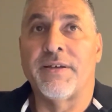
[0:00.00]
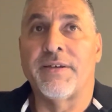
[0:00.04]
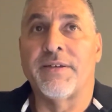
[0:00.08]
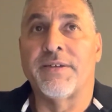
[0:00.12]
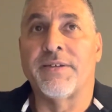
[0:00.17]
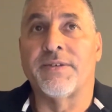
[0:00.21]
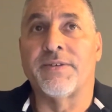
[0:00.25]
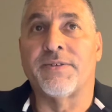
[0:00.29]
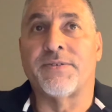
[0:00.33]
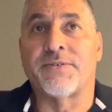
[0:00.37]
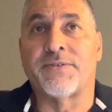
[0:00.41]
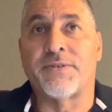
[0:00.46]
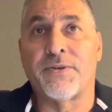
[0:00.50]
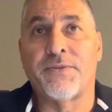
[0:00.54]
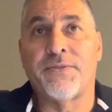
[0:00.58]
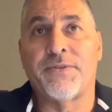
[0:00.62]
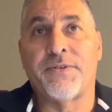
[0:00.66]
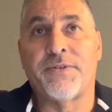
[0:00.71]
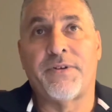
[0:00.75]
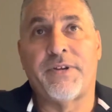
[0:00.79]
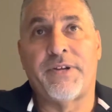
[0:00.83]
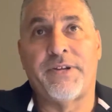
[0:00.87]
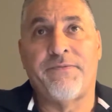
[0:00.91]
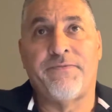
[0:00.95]
So
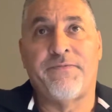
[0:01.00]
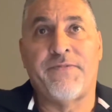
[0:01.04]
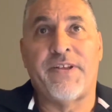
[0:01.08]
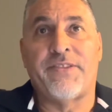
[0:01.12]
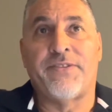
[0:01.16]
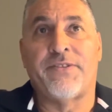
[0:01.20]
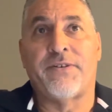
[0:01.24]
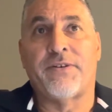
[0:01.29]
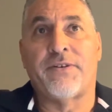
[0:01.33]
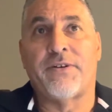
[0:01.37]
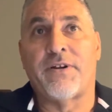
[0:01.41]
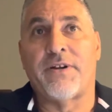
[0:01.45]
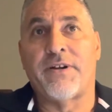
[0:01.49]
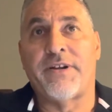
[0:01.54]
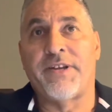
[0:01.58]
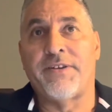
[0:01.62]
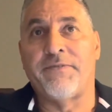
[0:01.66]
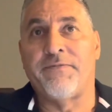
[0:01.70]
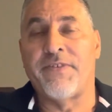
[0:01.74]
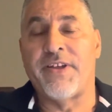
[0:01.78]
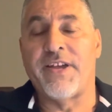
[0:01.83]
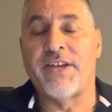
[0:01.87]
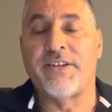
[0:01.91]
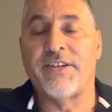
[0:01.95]
there are
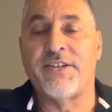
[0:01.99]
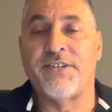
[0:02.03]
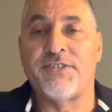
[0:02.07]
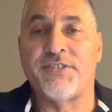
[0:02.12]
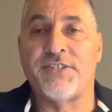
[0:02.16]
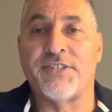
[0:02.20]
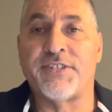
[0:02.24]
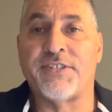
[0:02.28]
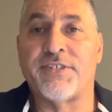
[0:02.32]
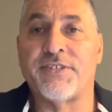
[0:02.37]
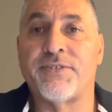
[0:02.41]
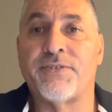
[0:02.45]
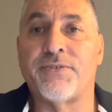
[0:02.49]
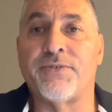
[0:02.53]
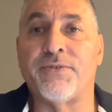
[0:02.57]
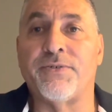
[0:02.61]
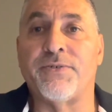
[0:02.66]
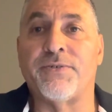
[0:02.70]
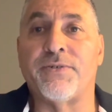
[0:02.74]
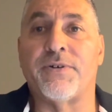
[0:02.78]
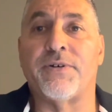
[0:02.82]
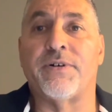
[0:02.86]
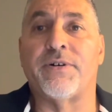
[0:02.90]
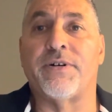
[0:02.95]
advantages
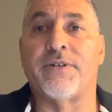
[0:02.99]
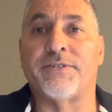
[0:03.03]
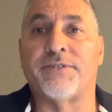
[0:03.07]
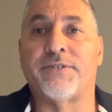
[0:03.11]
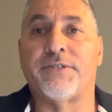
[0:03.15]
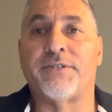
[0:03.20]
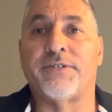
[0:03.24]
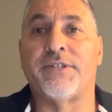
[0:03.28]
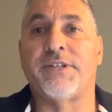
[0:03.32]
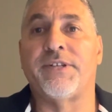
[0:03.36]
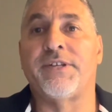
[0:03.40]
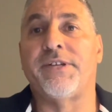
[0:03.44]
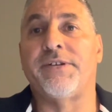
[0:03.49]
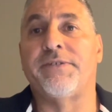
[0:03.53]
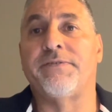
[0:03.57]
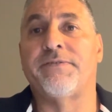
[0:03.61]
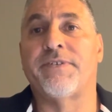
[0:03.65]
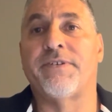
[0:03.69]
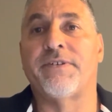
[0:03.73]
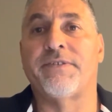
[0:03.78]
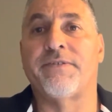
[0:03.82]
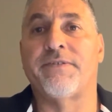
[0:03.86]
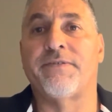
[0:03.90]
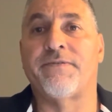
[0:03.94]
to
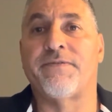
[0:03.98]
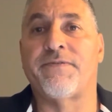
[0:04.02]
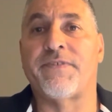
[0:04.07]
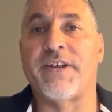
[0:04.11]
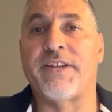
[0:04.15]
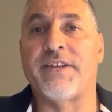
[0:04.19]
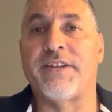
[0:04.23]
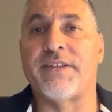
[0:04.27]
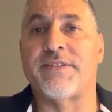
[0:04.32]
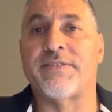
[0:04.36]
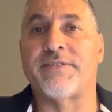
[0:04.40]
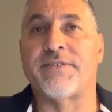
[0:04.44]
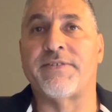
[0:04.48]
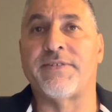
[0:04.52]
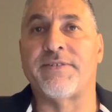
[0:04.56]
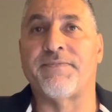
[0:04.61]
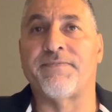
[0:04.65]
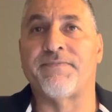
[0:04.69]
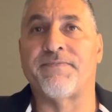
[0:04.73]
alternative financing.